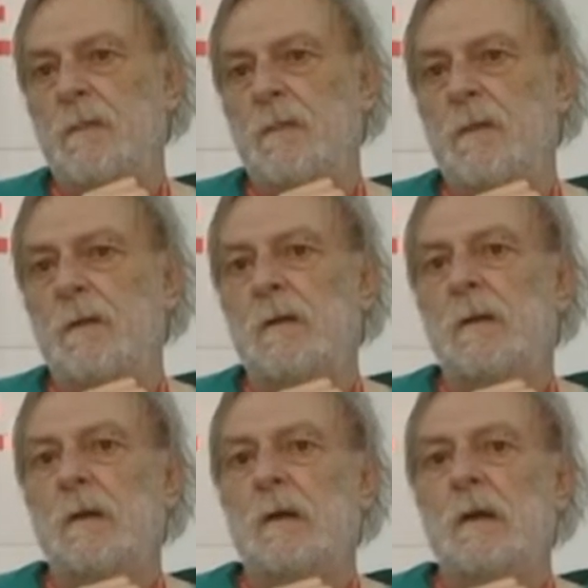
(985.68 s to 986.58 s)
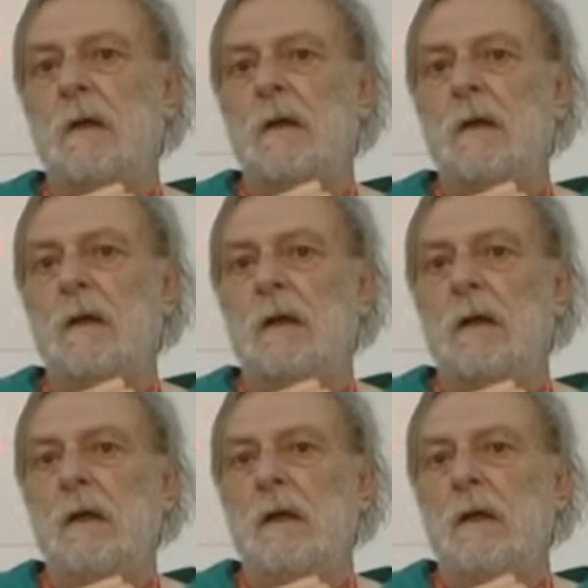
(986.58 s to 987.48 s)

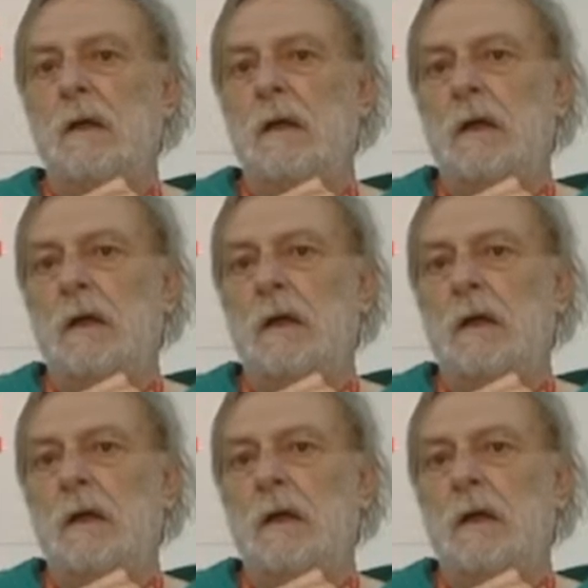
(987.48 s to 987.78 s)
(no one is talking)